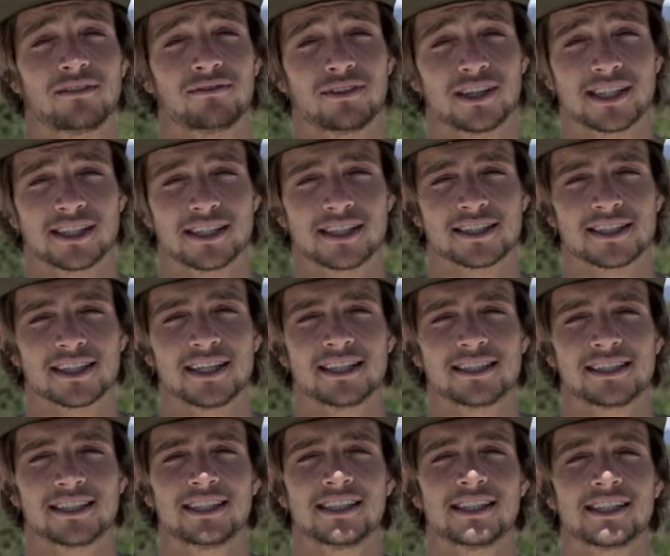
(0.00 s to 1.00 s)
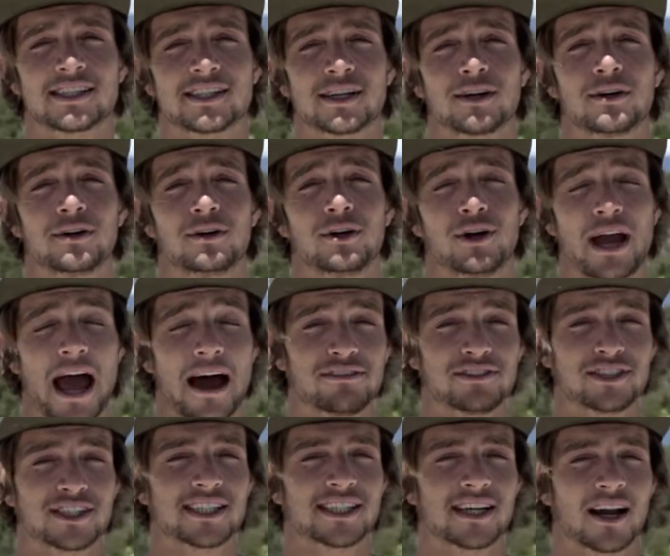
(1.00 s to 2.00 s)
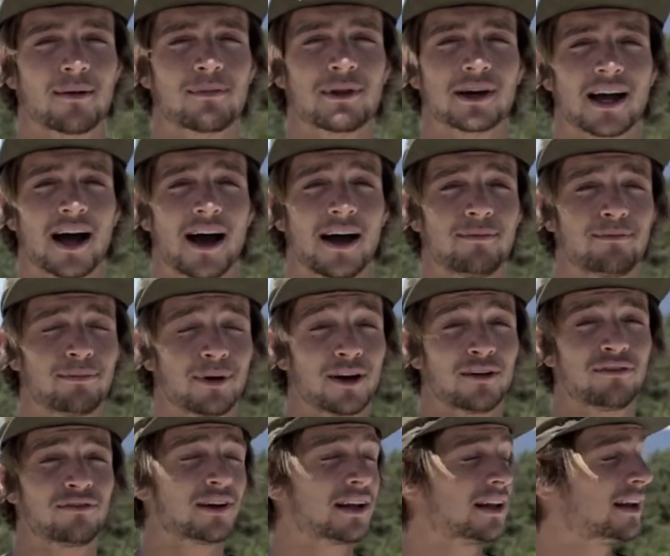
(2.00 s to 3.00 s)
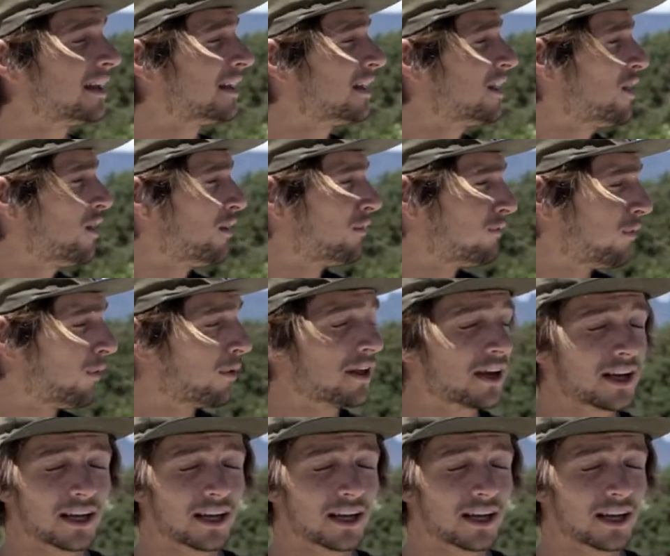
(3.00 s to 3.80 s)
and versatility, so you have to set up the kite perfectly for the